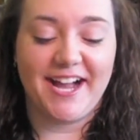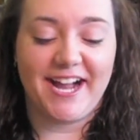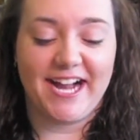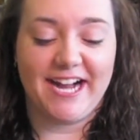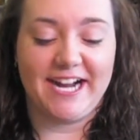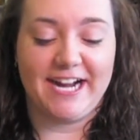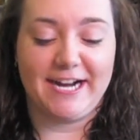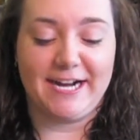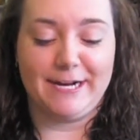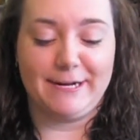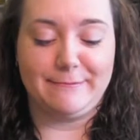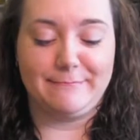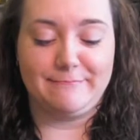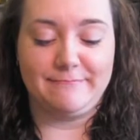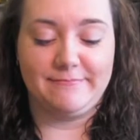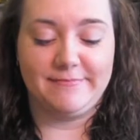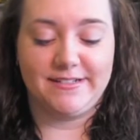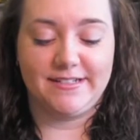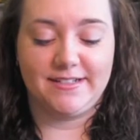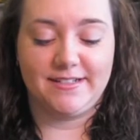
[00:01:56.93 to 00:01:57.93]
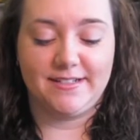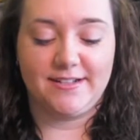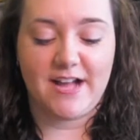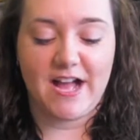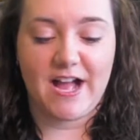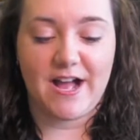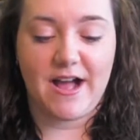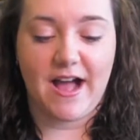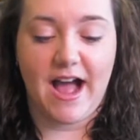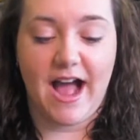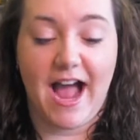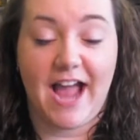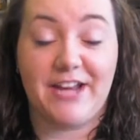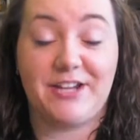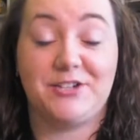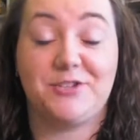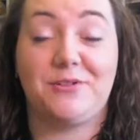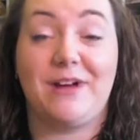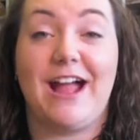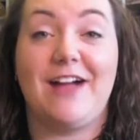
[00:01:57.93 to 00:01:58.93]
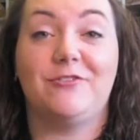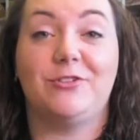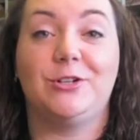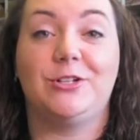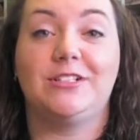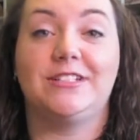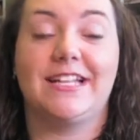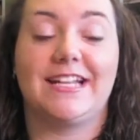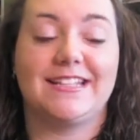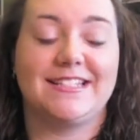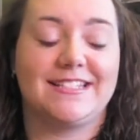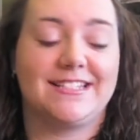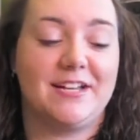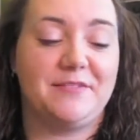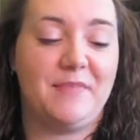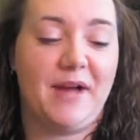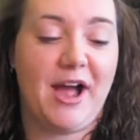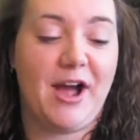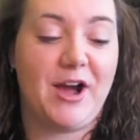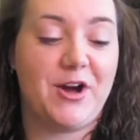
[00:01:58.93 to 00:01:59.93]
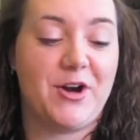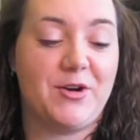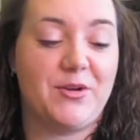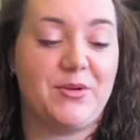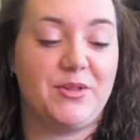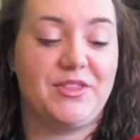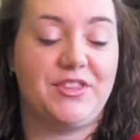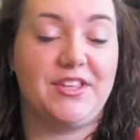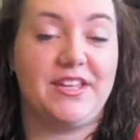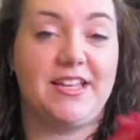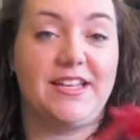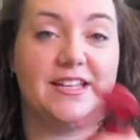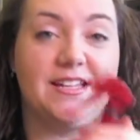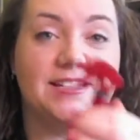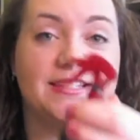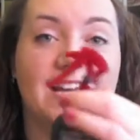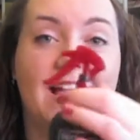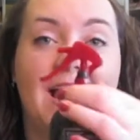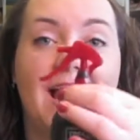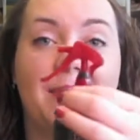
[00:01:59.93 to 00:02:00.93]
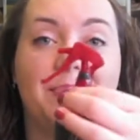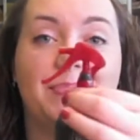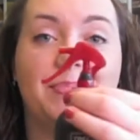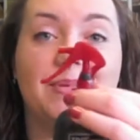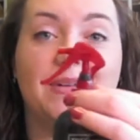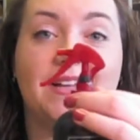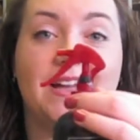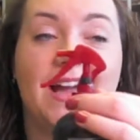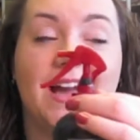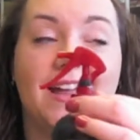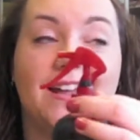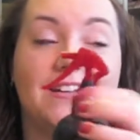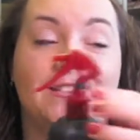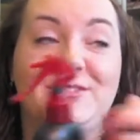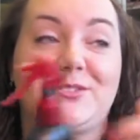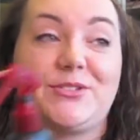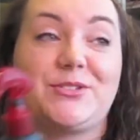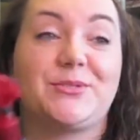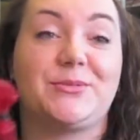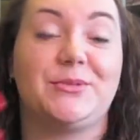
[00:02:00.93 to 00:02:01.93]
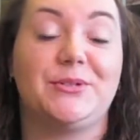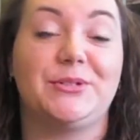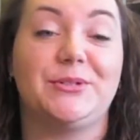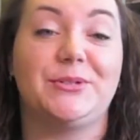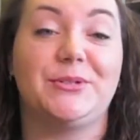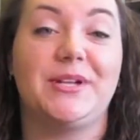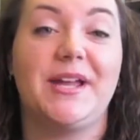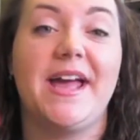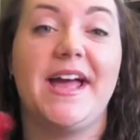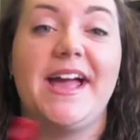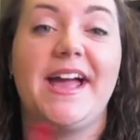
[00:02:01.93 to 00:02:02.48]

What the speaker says: I traveled and somehow the top got unscrewed